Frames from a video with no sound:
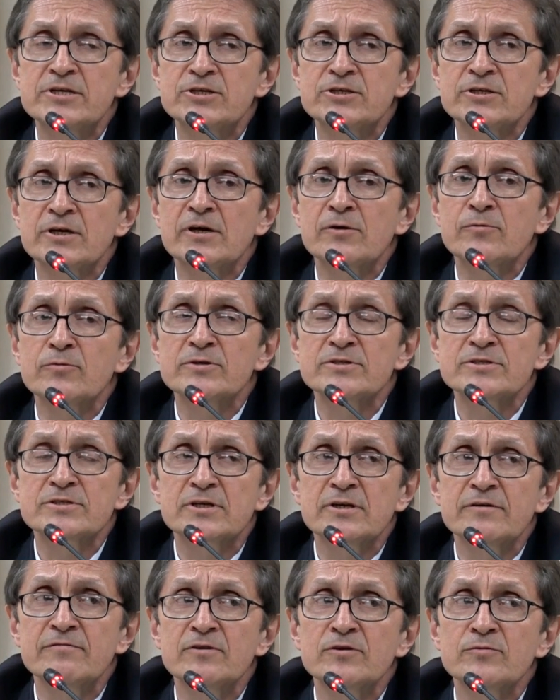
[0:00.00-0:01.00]
which I
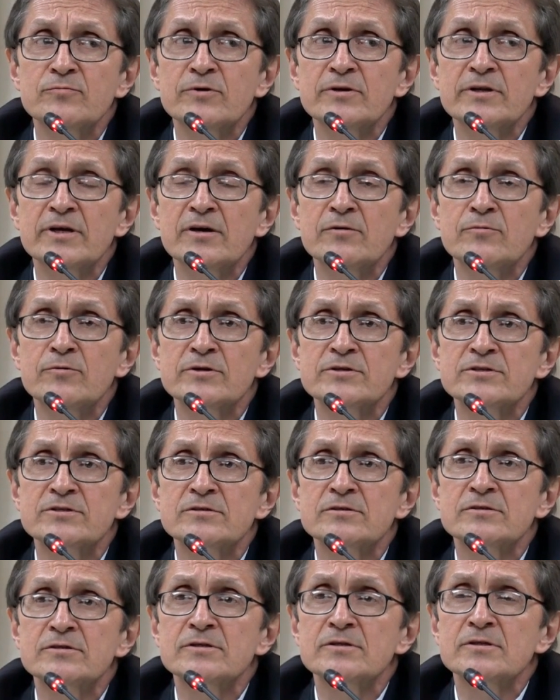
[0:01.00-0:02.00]
was given when I
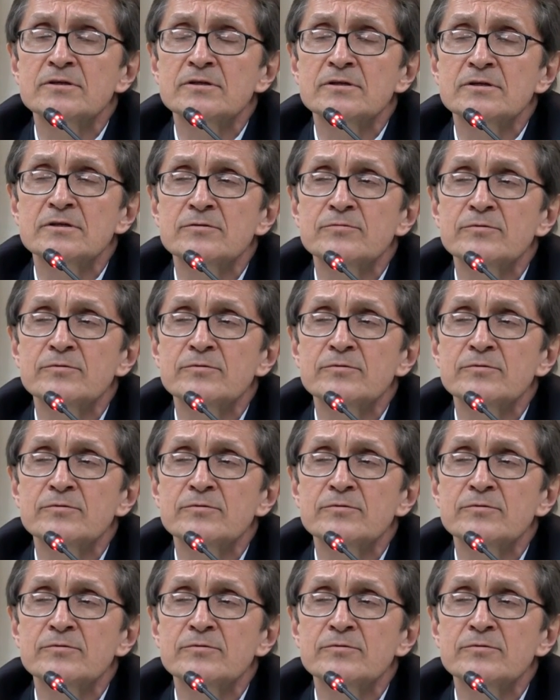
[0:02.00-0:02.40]
was